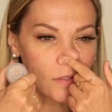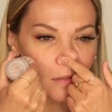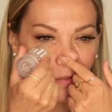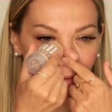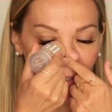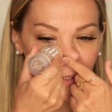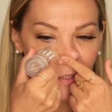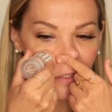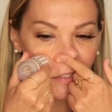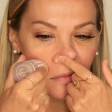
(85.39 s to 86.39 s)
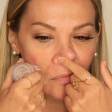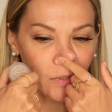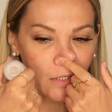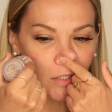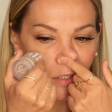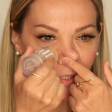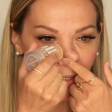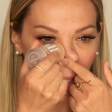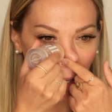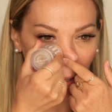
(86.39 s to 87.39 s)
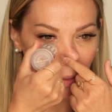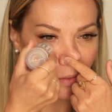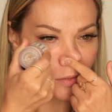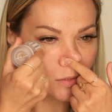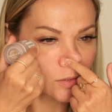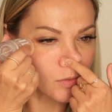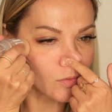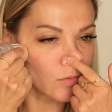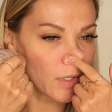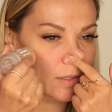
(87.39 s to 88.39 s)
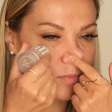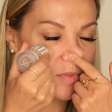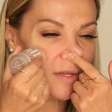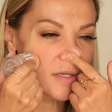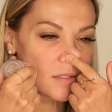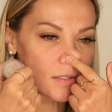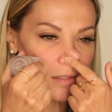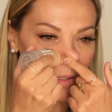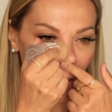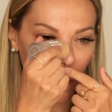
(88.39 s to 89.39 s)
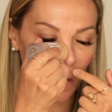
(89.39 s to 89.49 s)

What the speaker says: So I simply just swipe this,